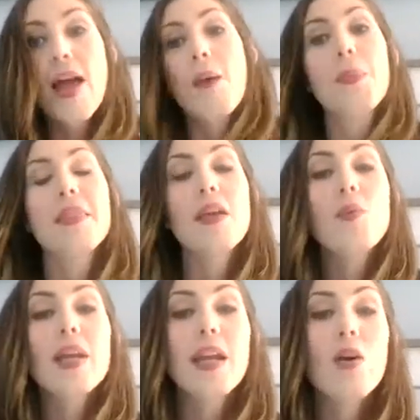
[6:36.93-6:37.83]
But then
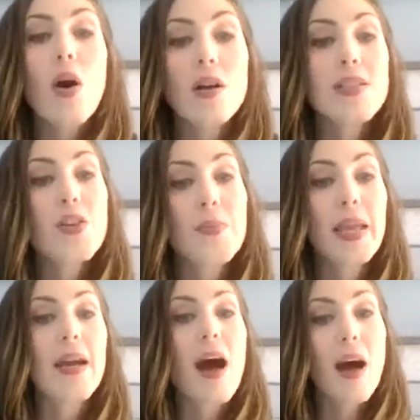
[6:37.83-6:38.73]
we can also
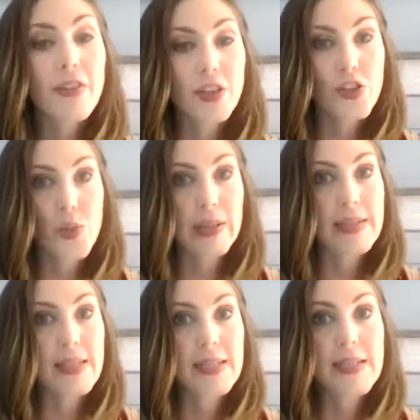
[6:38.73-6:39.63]
make other
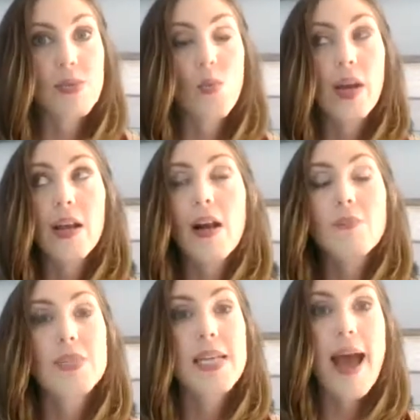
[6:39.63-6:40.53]
choices when it
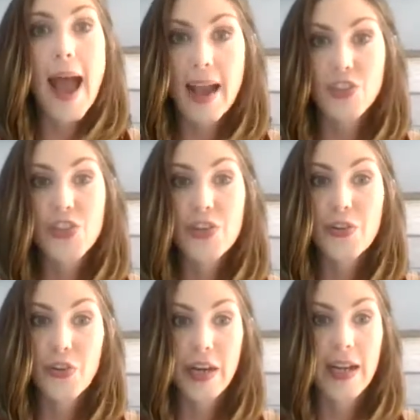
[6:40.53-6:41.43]
comes to actually
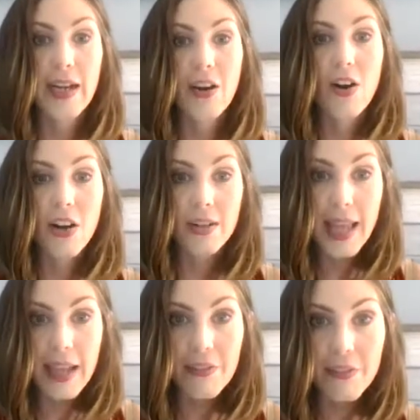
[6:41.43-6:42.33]
creating our
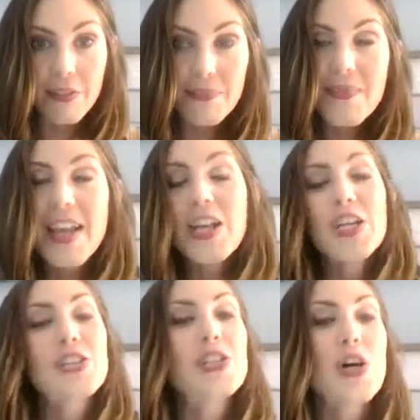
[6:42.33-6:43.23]
life.
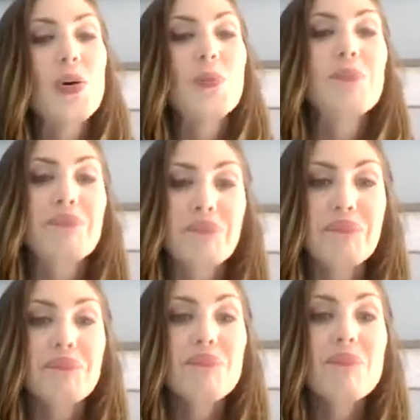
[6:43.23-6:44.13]
So
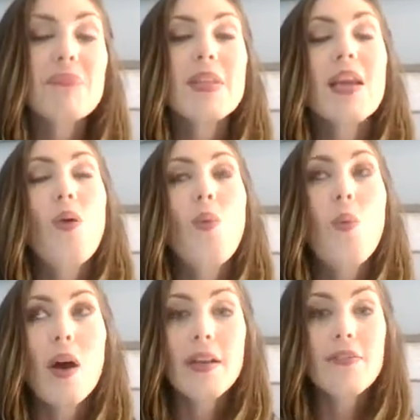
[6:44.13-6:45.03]

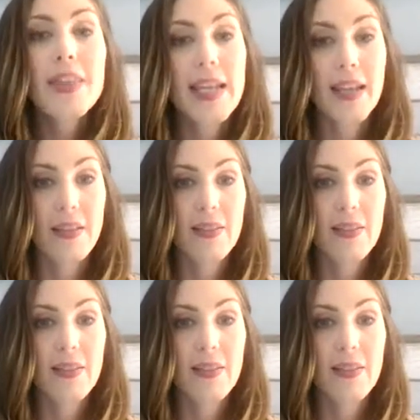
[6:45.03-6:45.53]
one of the